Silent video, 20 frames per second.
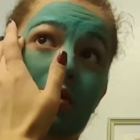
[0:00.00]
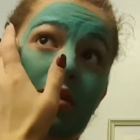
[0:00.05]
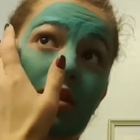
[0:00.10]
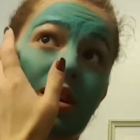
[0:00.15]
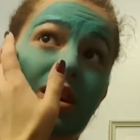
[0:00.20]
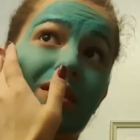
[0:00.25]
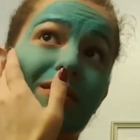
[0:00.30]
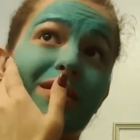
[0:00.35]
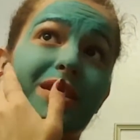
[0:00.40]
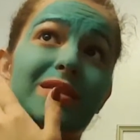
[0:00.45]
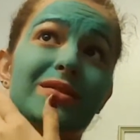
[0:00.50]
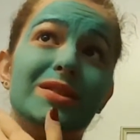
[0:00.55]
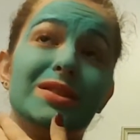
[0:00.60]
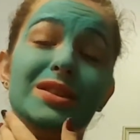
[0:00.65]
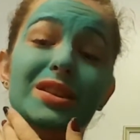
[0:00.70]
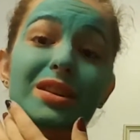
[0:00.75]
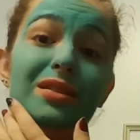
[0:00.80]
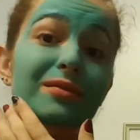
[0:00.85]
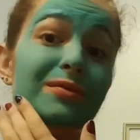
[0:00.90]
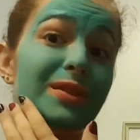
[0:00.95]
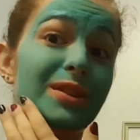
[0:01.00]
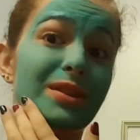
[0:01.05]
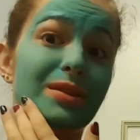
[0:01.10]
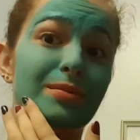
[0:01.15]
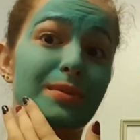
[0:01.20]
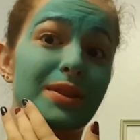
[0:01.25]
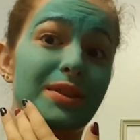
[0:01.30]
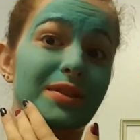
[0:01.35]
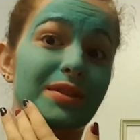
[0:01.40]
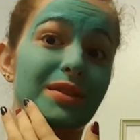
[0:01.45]
I've never done face
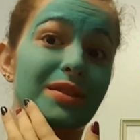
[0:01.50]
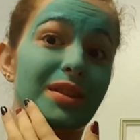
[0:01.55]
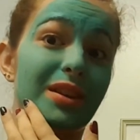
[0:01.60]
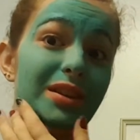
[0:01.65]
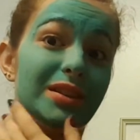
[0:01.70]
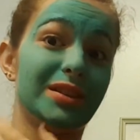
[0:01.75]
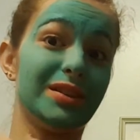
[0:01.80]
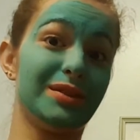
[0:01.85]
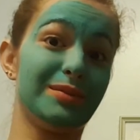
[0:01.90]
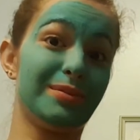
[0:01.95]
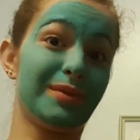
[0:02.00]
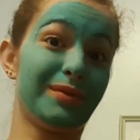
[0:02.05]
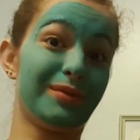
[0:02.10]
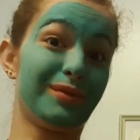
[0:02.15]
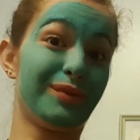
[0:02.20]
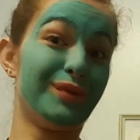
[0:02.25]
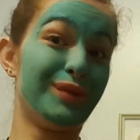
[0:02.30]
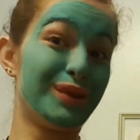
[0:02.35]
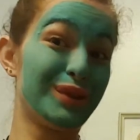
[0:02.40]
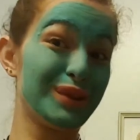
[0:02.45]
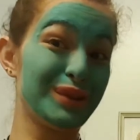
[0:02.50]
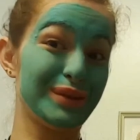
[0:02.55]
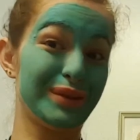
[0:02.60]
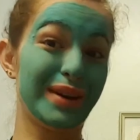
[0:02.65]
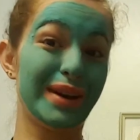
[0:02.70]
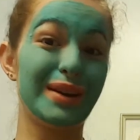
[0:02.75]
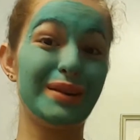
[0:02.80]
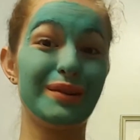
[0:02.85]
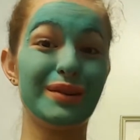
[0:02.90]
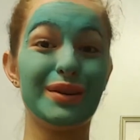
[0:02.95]
masks like this before, so
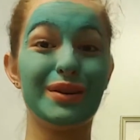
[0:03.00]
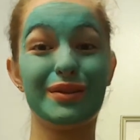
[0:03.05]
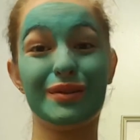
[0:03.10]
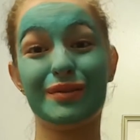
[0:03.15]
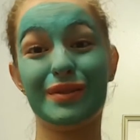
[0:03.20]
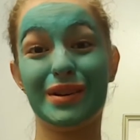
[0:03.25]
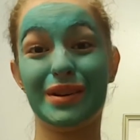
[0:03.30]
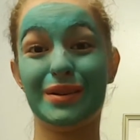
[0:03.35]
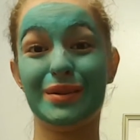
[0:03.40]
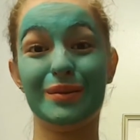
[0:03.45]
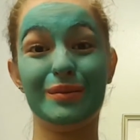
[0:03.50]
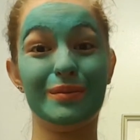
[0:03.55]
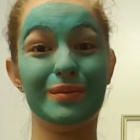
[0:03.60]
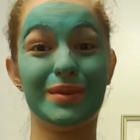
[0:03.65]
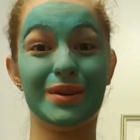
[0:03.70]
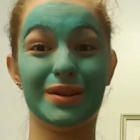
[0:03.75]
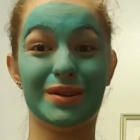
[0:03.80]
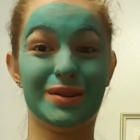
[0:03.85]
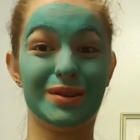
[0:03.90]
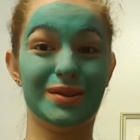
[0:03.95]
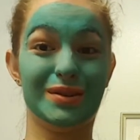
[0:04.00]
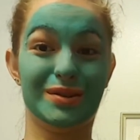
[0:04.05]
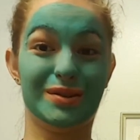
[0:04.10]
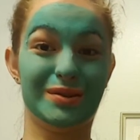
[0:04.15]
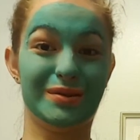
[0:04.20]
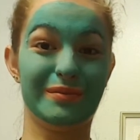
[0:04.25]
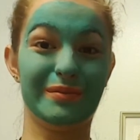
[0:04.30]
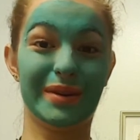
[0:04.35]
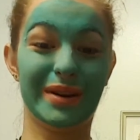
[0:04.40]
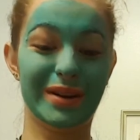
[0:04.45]
I don't know when too much is
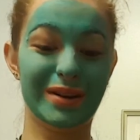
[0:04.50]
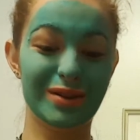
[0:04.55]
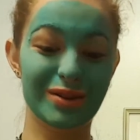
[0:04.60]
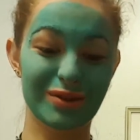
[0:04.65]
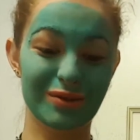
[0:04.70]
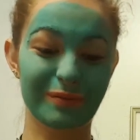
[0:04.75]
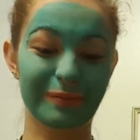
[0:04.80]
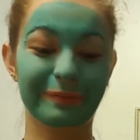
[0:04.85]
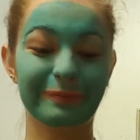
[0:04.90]
too much.